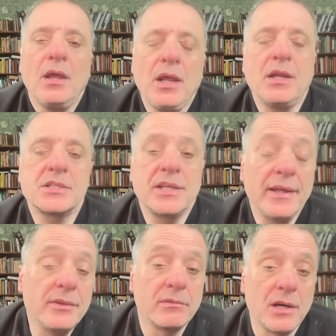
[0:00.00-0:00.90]
It has
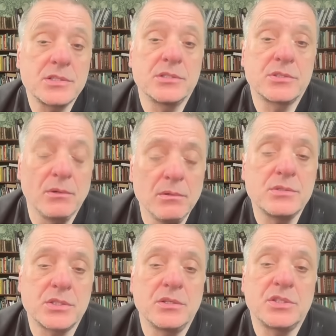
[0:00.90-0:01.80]
led the Russians
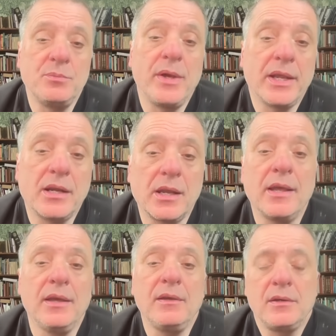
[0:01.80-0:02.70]
also to make
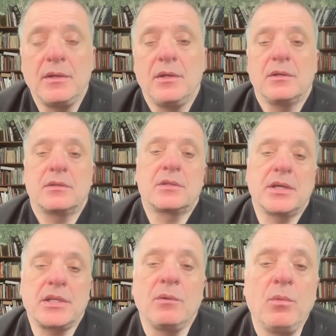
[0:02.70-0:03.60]
clear
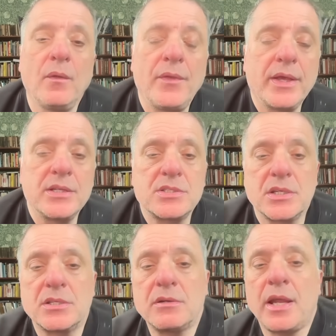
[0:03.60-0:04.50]
that in what they
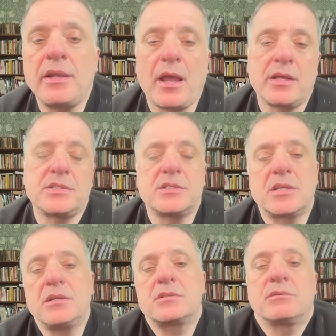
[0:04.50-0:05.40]
consider an
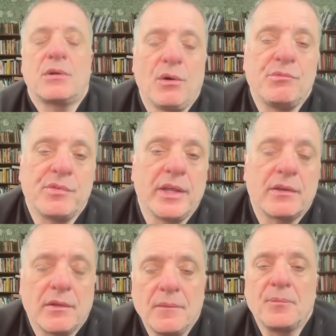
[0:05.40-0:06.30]
existential
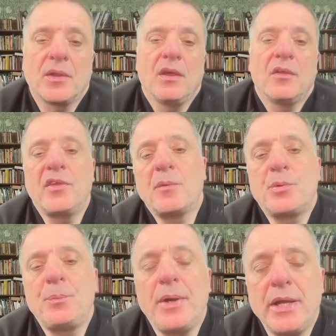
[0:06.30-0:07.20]
conflict, They're
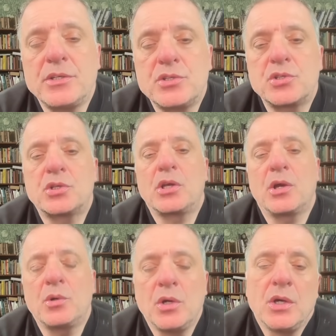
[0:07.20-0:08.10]
prepared to
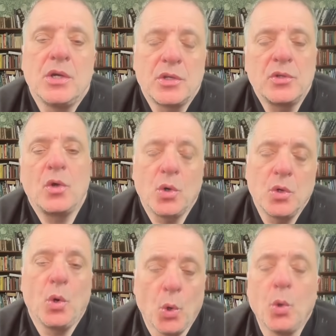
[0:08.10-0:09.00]
go
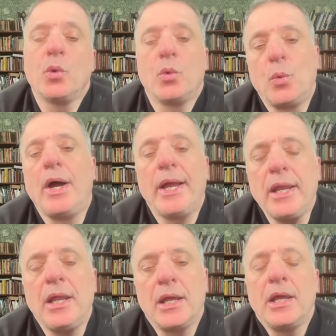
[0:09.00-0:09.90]
all the
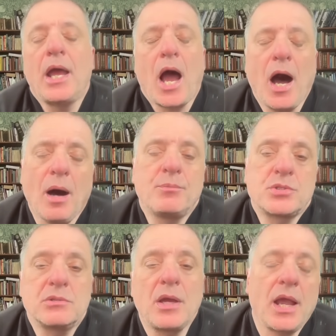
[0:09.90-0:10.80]
way up
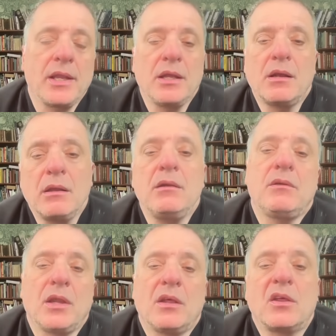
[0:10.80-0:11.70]
to and
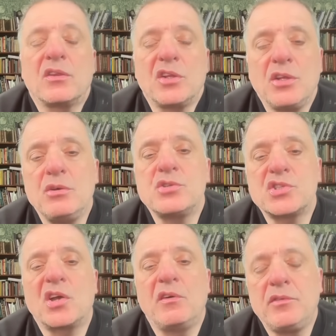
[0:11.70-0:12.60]
including the
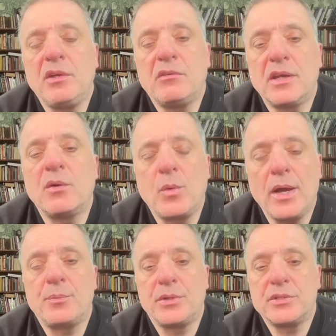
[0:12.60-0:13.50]
use of nuclear
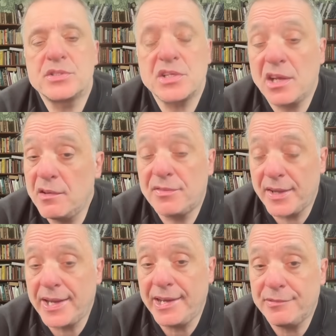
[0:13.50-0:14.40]
weapons if
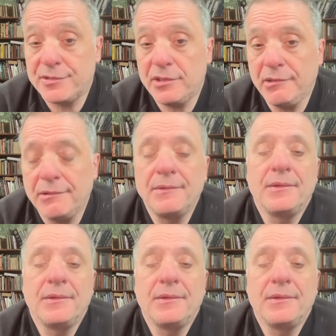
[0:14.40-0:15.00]
they have to.